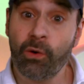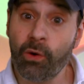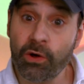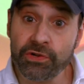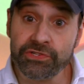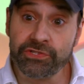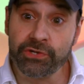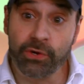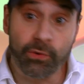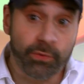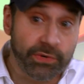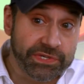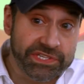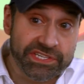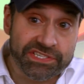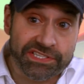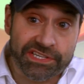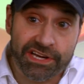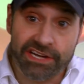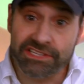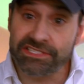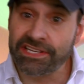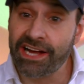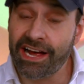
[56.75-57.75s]
Also, we'll
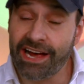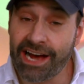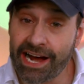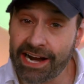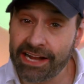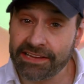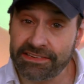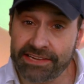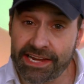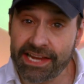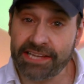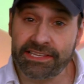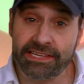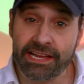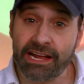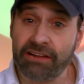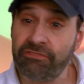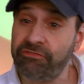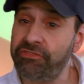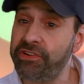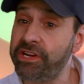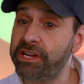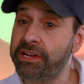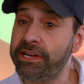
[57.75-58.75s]
discuss how to take
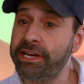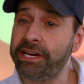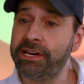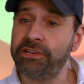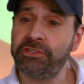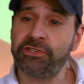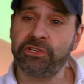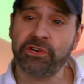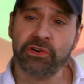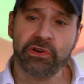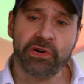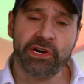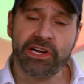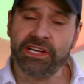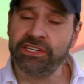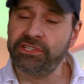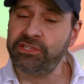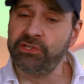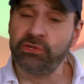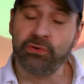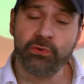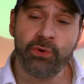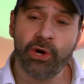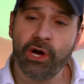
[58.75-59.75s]
that feeling and turn it
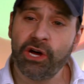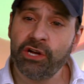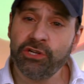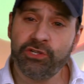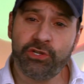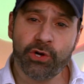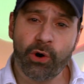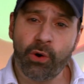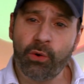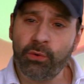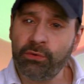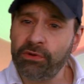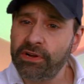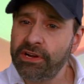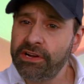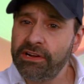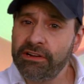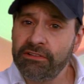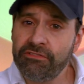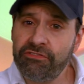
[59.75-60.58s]
into don't